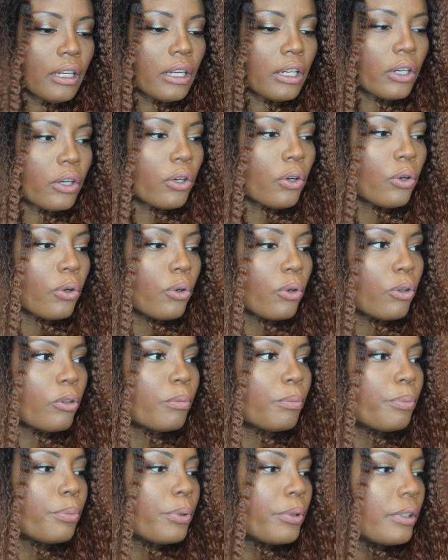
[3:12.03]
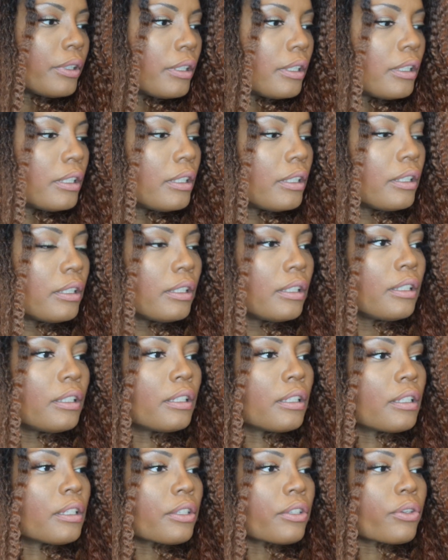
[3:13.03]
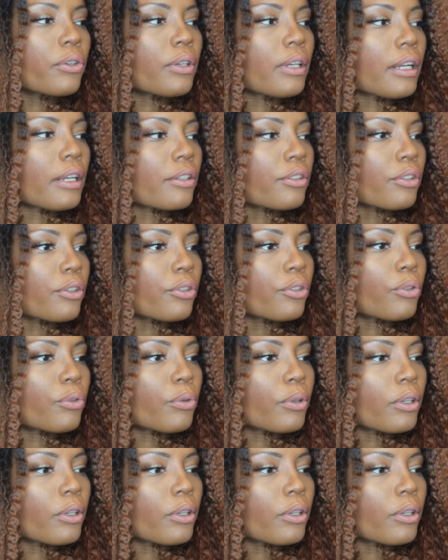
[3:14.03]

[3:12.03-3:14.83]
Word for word: I hope you guys are